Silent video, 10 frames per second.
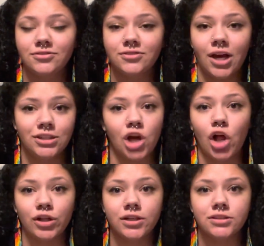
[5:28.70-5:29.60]

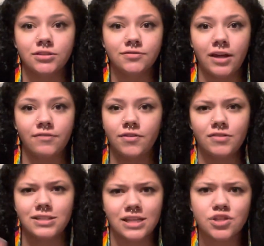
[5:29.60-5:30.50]
$1 to like 50
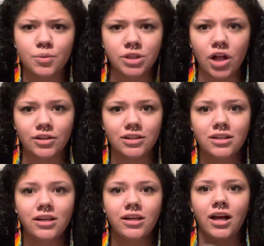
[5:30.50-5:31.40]
cents to $1.
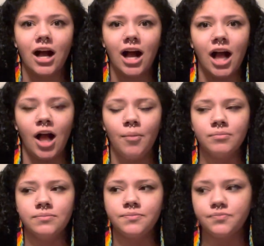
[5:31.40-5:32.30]

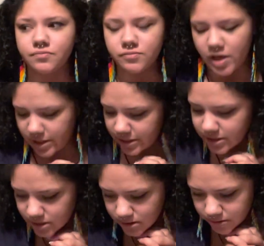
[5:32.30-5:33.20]
And I
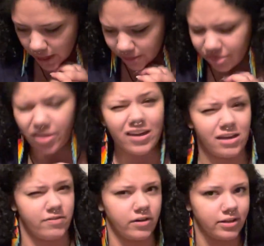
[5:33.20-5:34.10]
think I
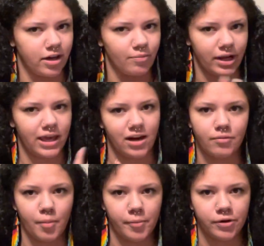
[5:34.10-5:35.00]
found it there, but I cannot
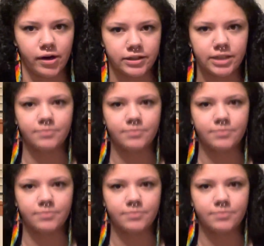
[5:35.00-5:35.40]
remember correctly.